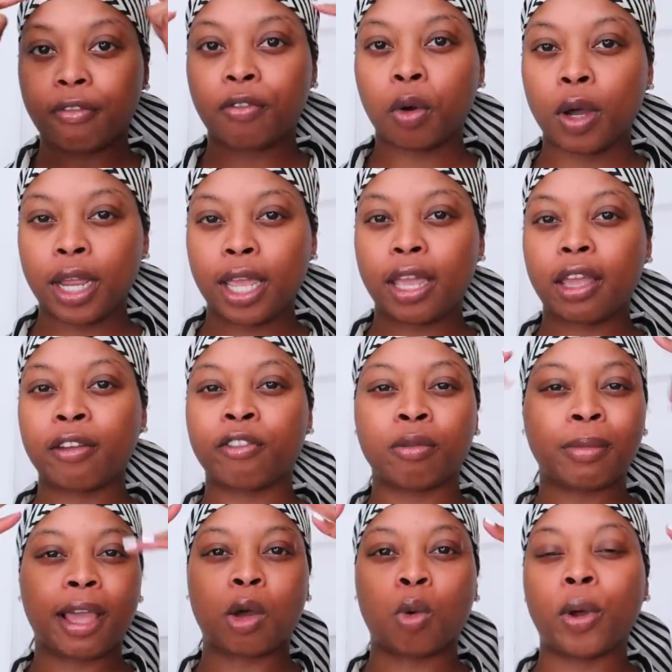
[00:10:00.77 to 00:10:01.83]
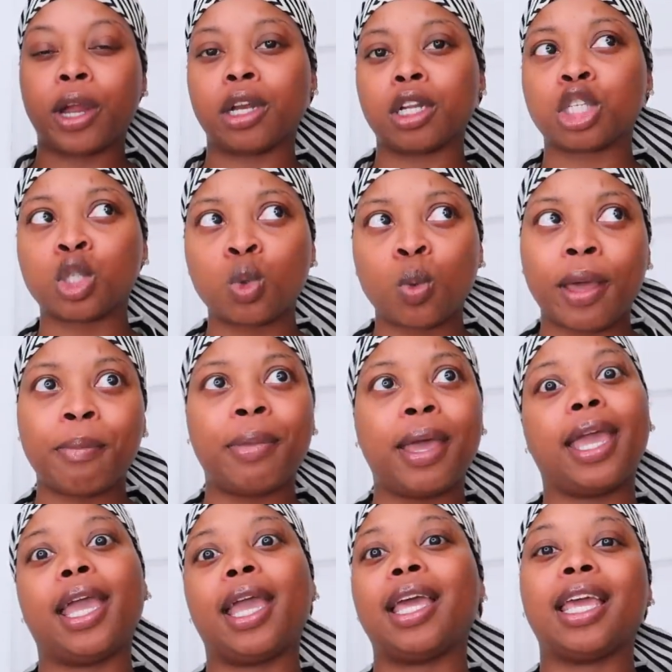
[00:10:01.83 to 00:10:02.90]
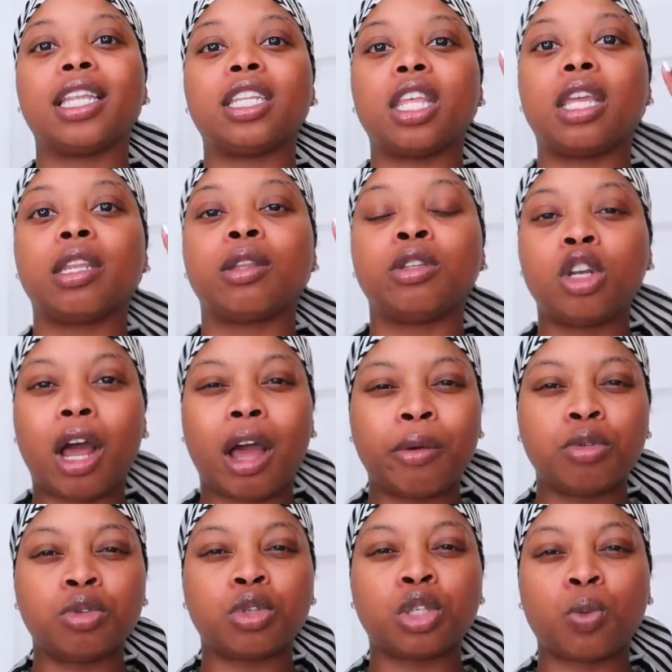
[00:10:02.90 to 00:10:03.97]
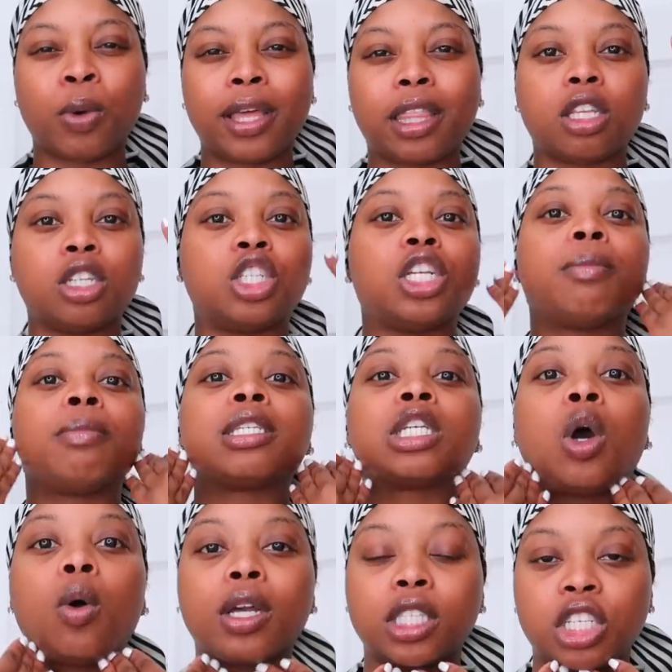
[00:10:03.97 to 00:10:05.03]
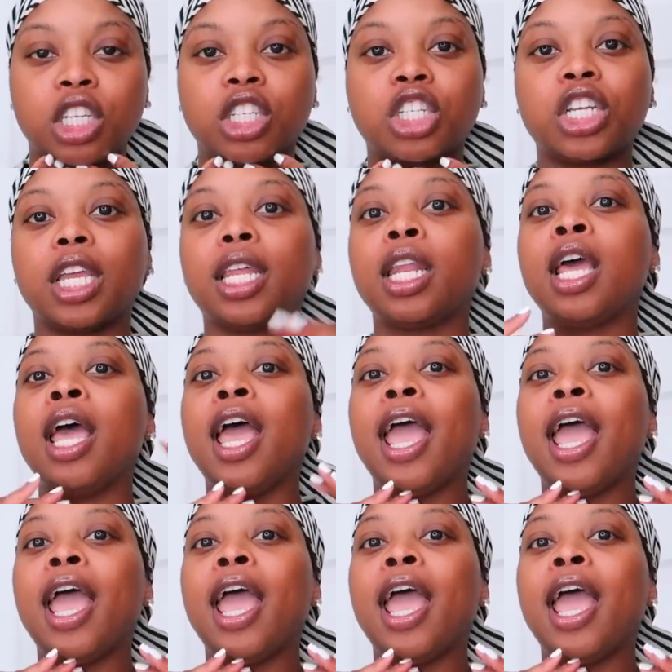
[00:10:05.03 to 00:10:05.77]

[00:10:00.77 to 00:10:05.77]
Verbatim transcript: and forehead from like wearing a sweatband and then you know how you sweat the gym is going to your chin